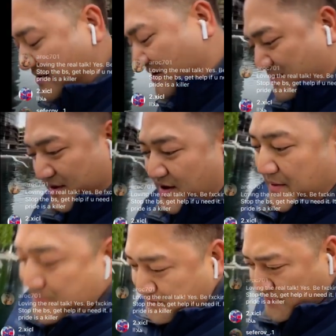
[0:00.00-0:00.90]
obviously,
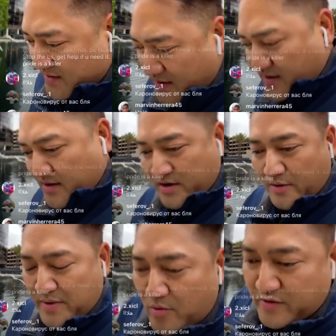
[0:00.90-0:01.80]
but uh,
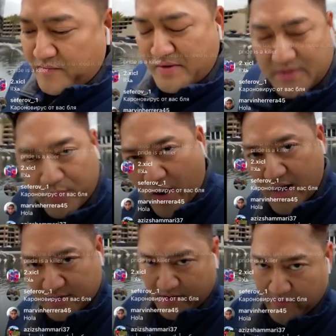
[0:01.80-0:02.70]
you know, people would not be
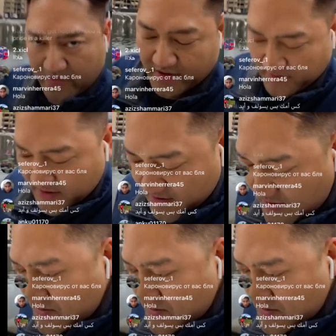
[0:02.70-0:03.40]
surprised I'm an immigrant.